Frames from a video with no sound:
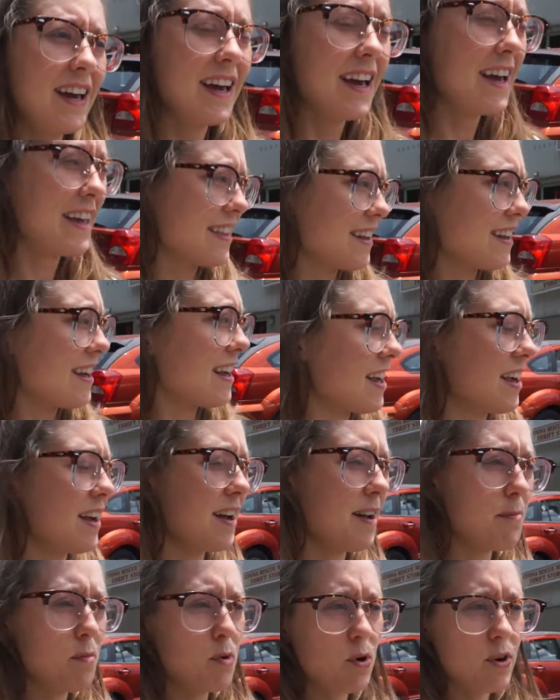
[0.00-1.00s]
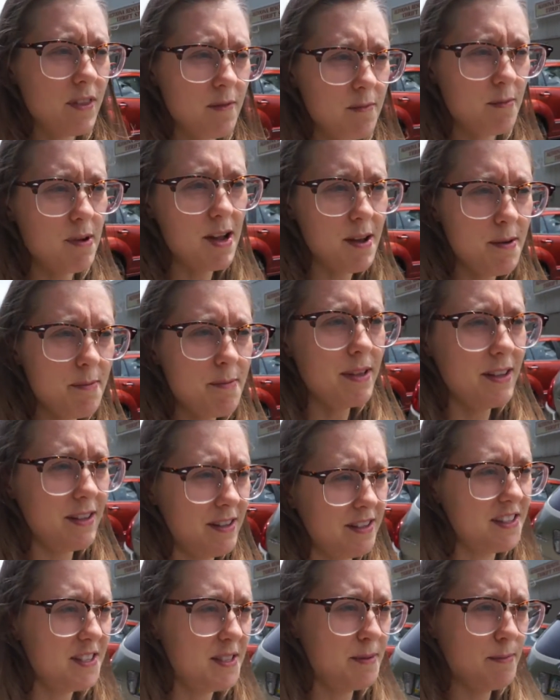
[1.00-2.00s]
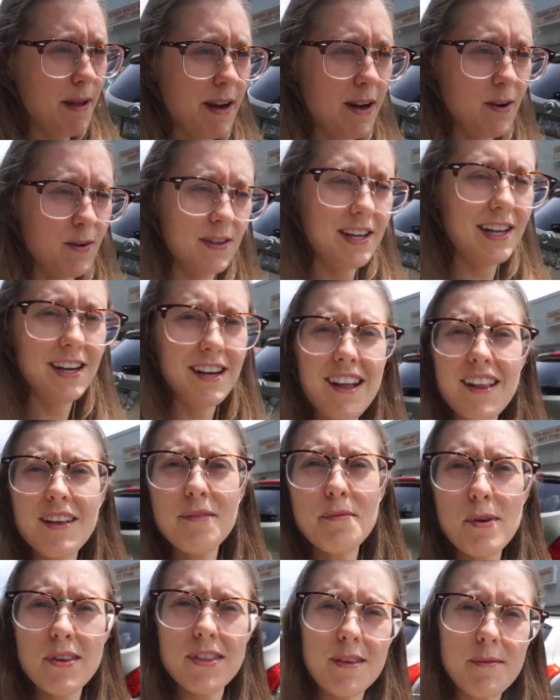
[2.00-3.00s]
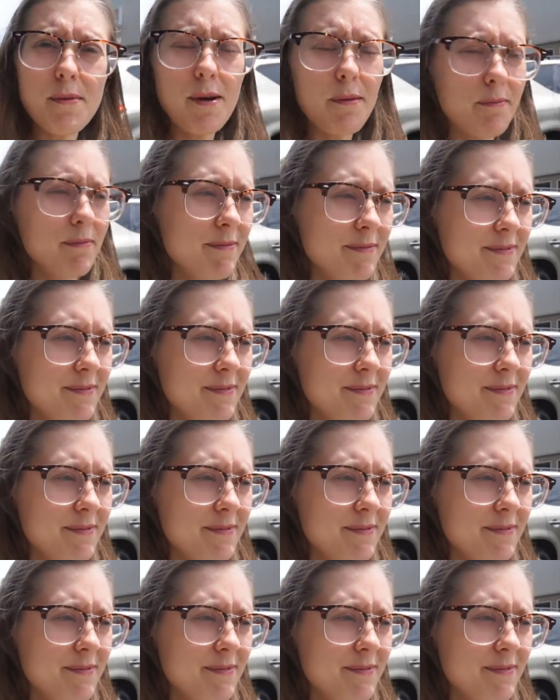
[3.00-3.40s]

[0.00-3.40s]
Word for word: I think I got more than mom and spent only a dollar more than mom.